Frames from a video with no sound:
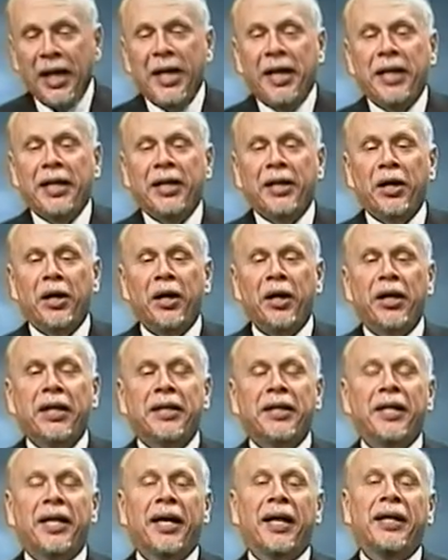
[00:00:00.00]
So they
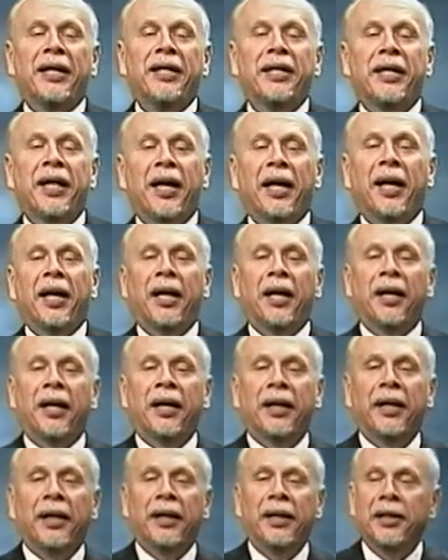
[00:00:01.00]
said
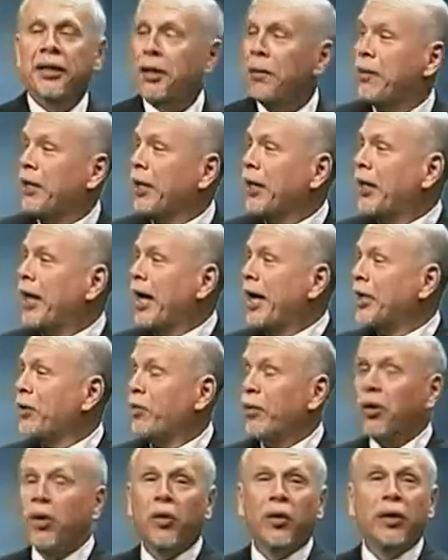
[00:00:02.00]
some of the clocks
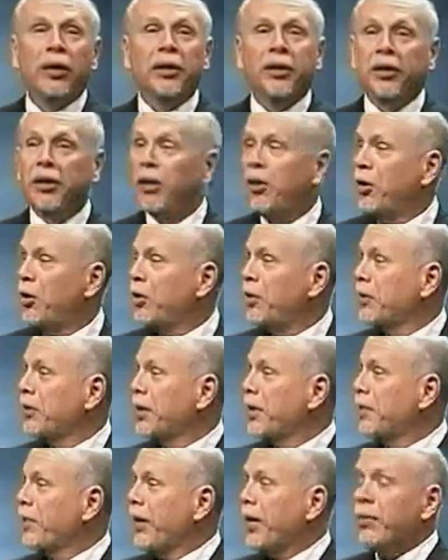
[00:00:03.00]
were going slow,
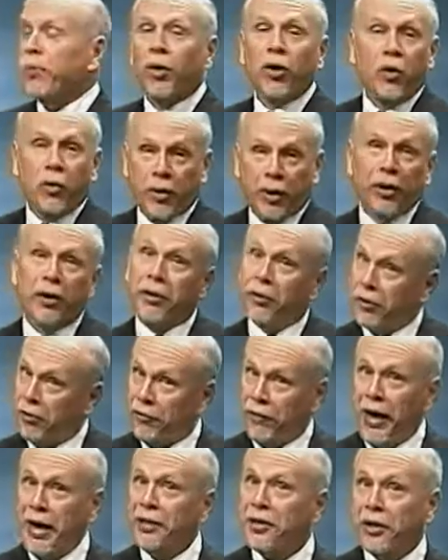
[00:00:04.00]
some of them were going a little
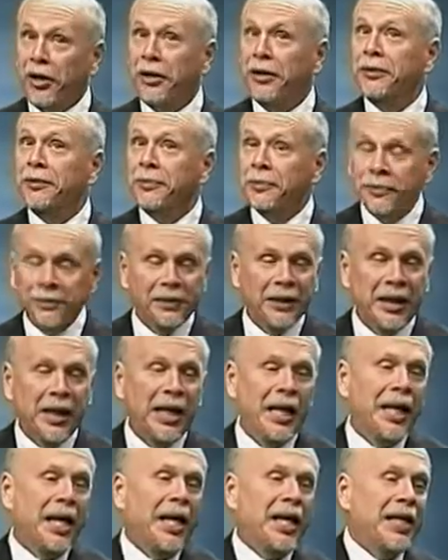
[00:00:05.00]
faster.
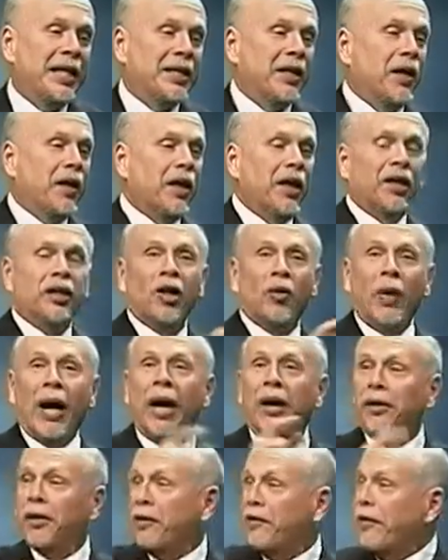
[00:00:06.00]
So they looked
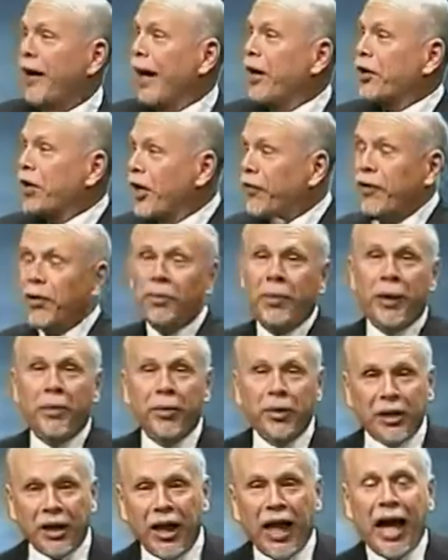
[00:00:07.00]
around and found different
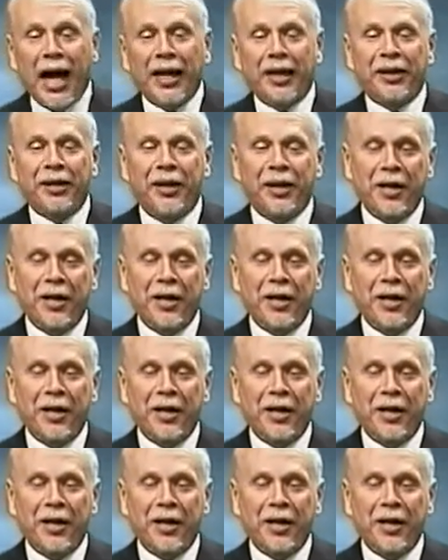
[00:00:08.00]
people's clocks.